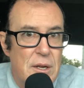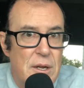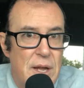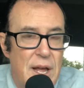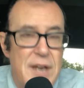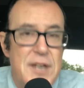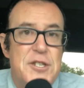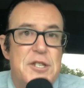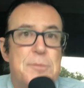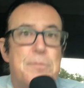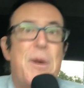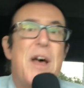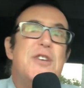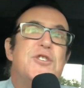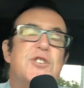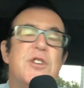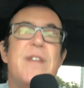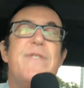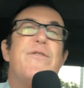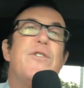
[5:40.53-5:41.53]
and
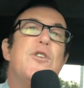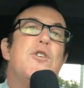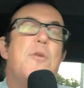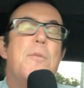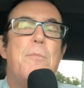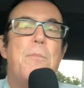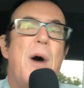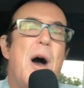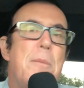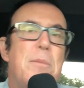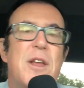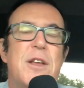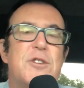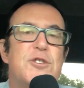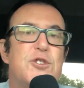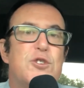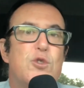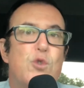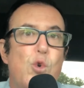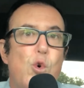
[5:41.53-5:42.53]
especially for you public
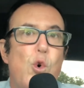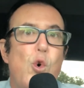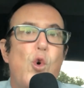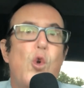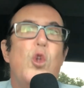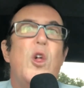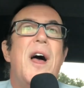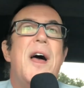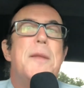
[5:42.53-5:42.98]
school